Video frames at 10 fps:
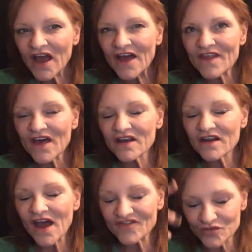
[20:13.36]
and then
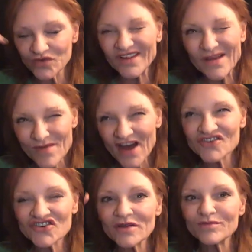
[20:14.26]
have to really
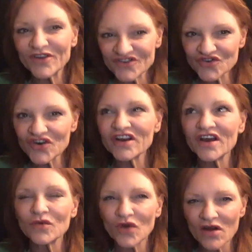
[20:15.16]
imagine it and picture it
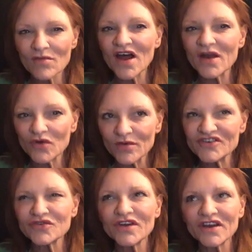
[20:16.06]
and where am I, what am I
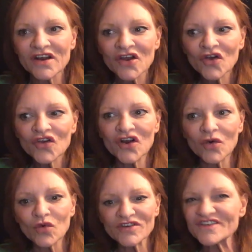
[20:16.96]
doing, and
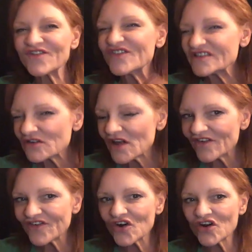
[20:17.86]
what's the physical
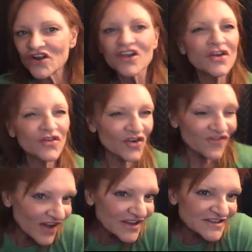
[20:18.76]
effort. There are
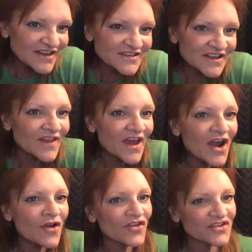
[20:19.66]
fight scenes in
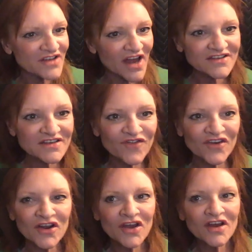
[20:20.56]
there and there's that stuff,
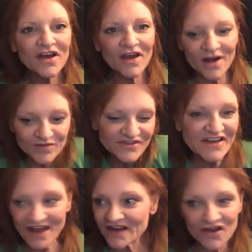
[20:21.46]
and I'm
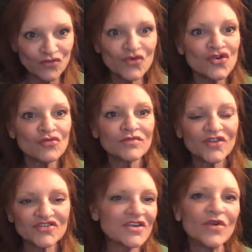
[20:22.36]
standing in a room.
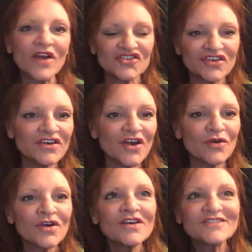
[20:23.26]
There's no one actually,
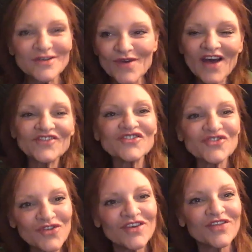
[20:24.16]
so we have to do